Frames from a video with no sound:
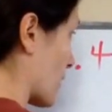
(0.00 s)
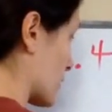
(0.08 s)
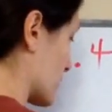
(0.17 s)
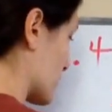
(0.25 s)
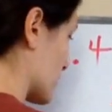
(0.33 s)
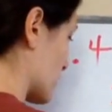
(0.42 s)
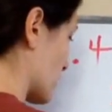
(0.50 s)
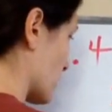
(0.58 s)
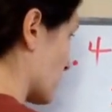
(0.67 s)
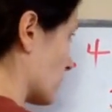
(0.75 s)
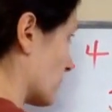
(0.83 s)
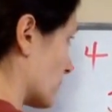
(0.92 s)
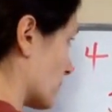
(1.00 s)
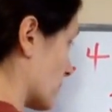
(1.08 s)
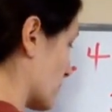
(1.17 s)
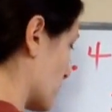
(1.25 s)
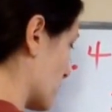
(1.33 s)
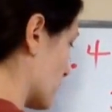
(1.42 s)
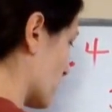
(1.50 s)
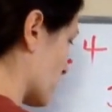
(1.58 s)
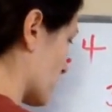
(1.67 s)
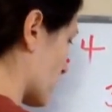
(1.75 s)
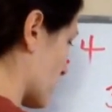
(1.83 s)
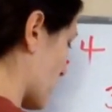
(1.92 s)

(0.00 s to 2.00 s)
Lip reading: Nothing is said.